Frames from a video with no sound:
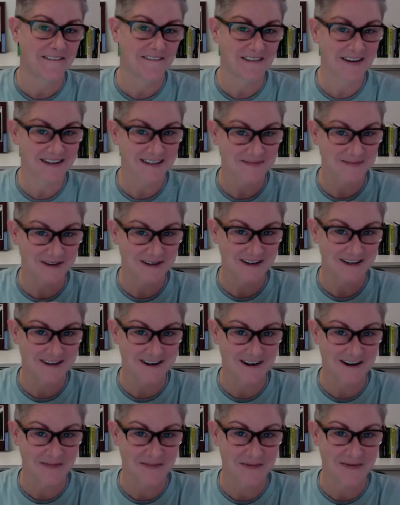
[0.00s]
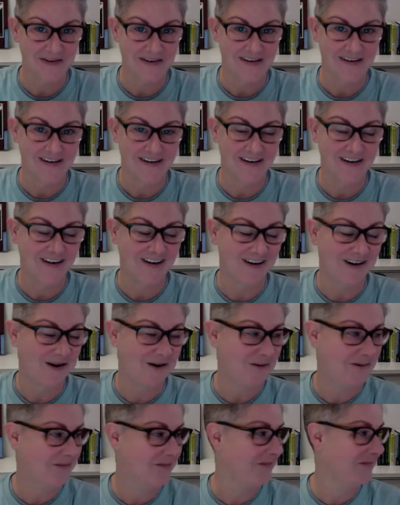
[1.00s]
Facebook shop.
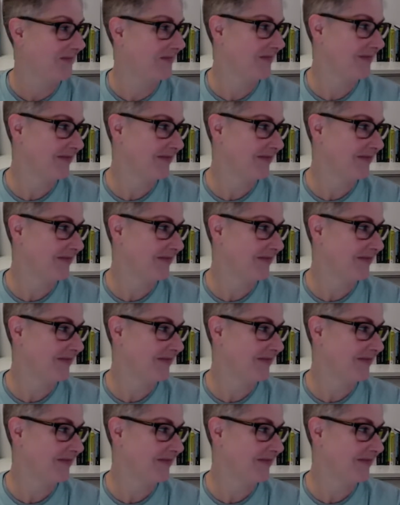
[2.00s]
Um,